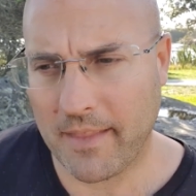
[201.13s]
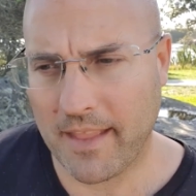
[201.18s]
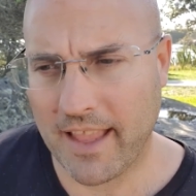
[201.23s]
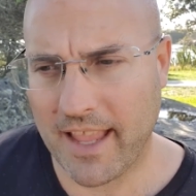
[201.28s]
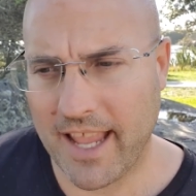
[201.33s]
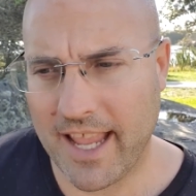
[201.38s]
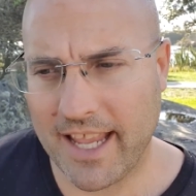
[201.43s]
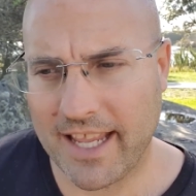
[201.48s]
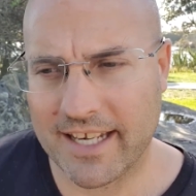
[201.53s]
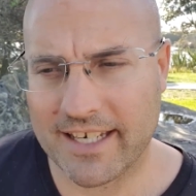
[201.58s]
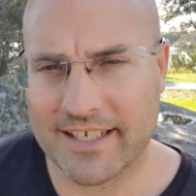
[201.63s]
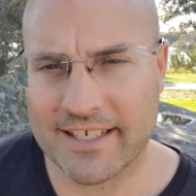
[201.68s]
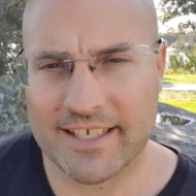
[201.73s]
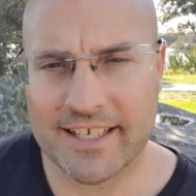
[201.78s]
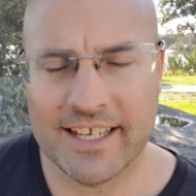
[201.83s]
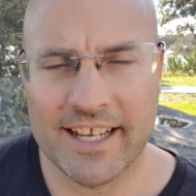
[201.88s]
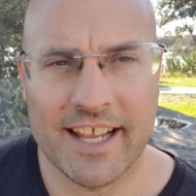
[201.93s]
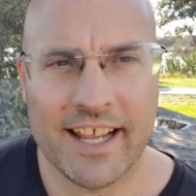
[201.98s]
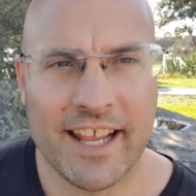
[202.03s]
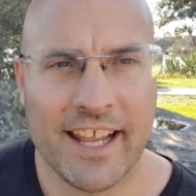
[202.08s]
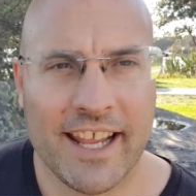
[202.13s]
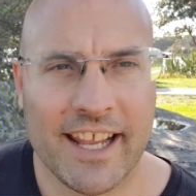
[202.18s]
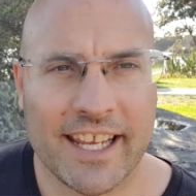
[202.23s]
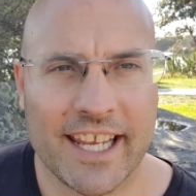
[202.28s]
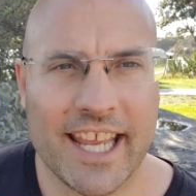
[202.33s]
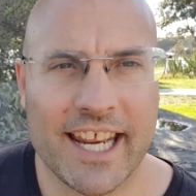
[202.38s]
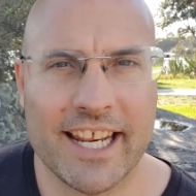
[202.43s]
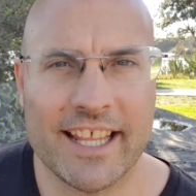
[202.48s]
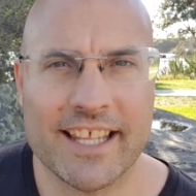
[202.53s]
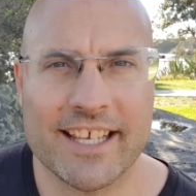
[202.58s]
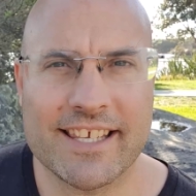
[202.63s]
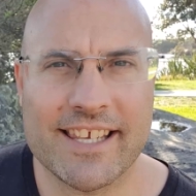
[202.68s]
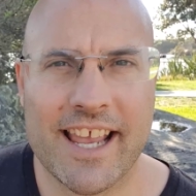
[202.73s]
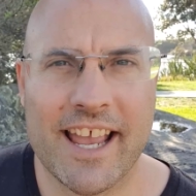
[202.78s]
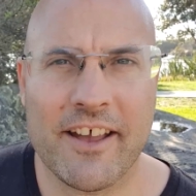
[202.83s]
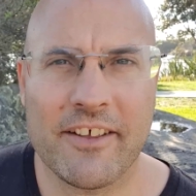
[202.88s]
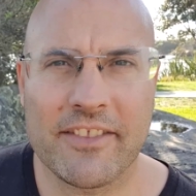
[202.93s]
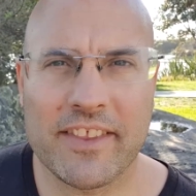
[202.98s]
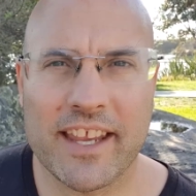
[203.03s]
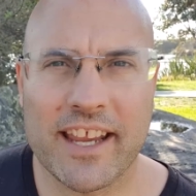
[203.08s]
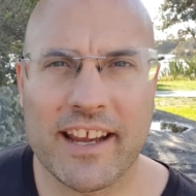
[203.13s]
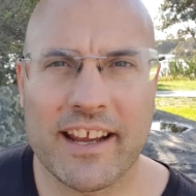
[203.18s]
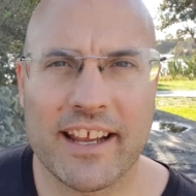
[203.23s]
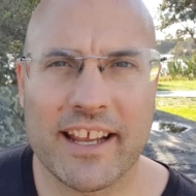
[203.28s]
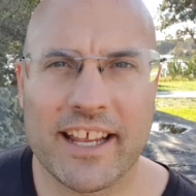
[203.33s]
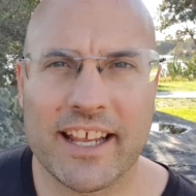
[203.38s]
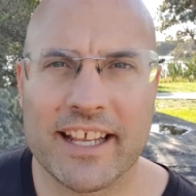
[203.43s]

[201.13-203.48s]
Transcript: And getting this out there,